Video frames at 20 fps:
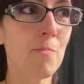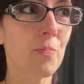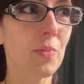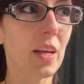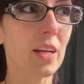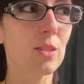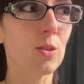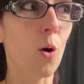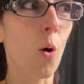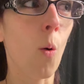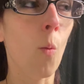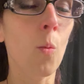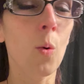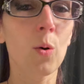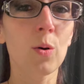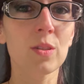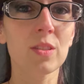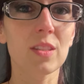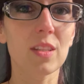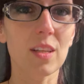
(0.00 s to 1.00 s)
it's
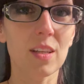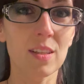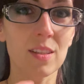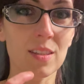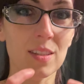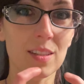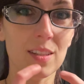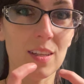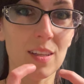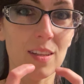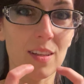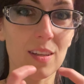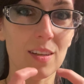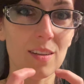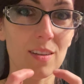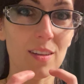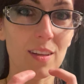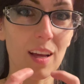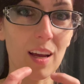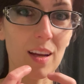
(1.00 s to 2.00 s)
almost instant
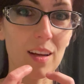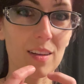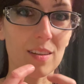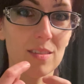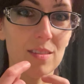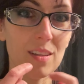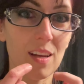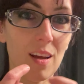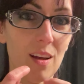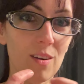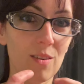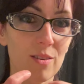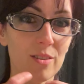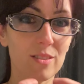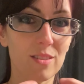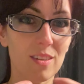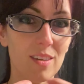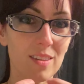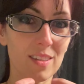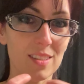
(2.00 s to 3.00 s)
little like tingles
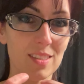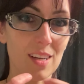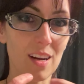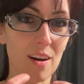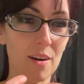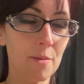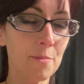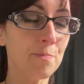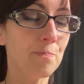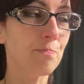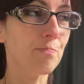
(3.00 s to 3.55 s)
on the tongue.